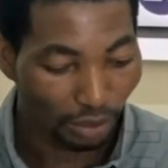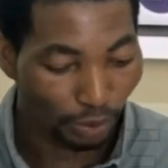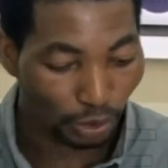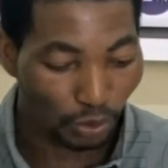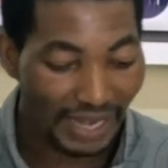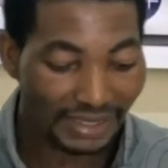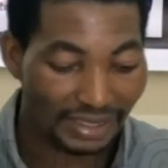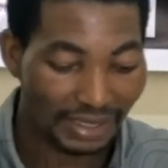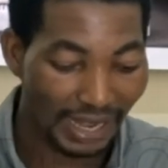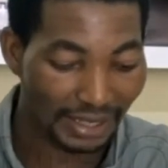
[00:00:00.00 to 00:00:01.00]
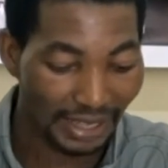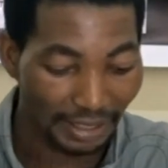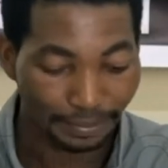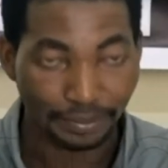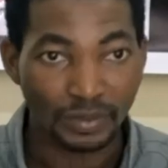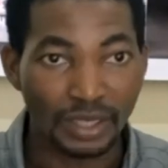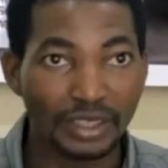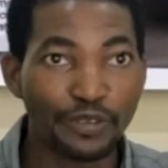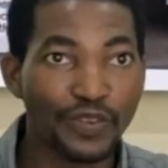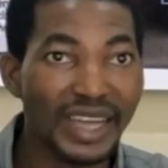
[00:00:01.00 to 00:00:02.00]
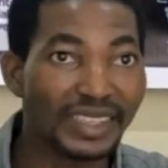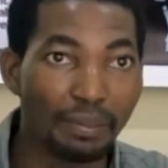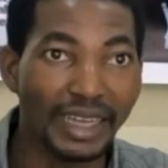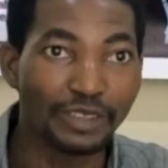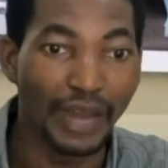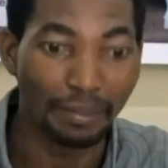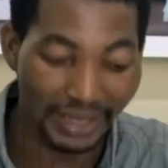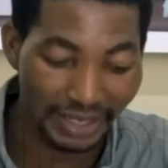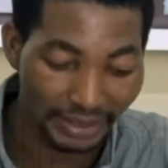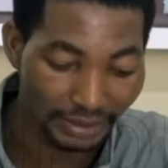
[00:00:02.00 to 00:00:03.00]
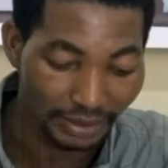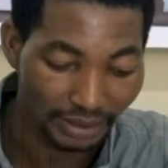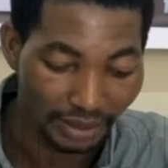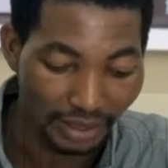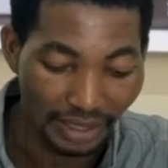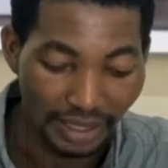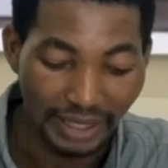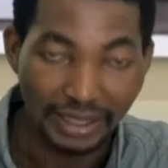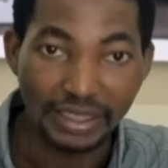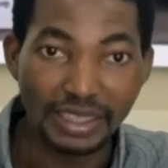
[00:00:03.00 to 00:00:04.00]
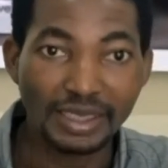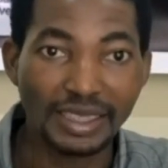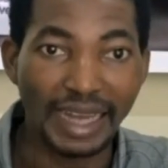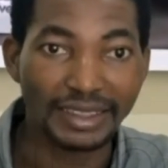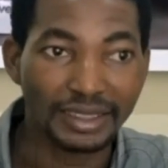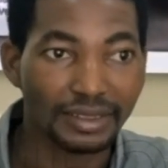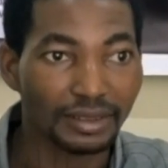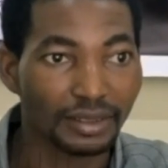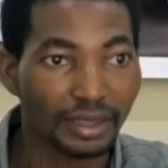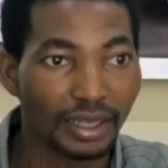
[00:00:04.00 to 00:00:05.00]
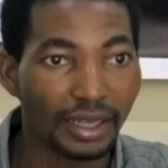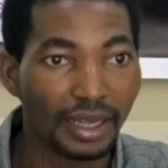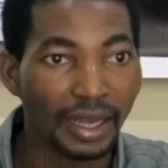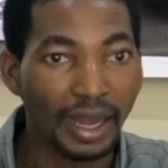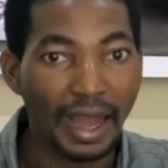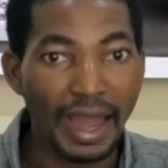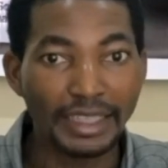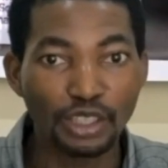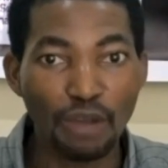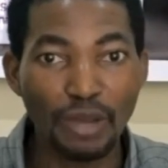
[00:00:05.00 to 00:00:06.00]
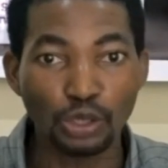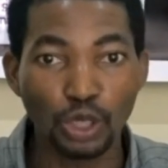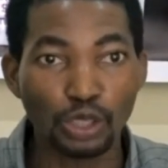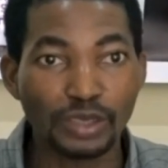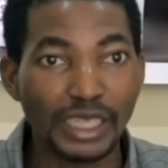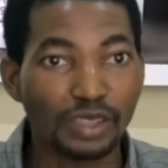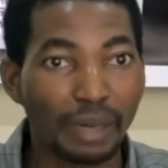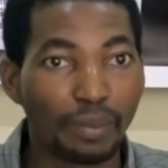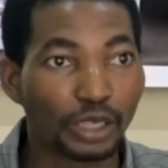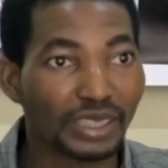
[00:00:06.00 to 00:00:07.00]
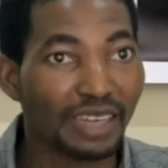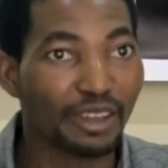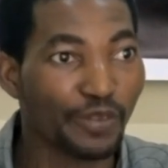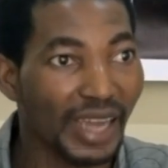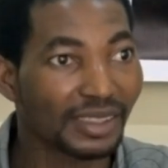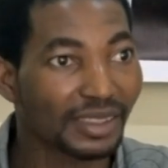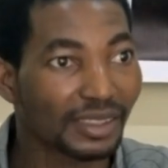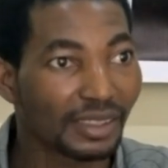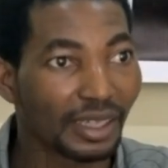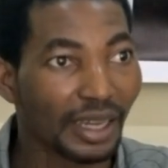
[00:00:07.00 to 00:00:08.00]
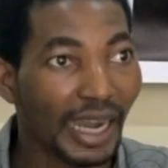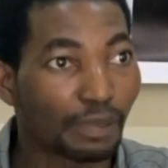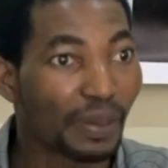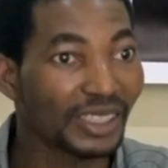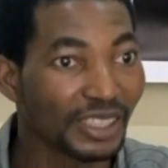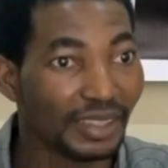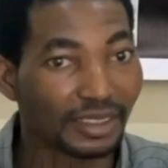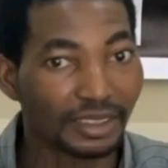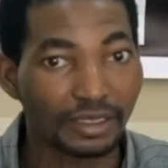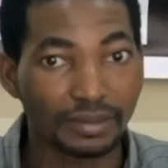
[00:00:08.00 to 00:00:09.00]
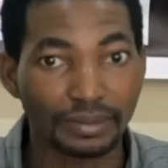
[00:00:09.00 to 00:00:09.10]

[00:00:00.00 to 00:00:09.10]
But to get it clear, the first demand we are making is that the government should not just tell us about sacrifice and patience.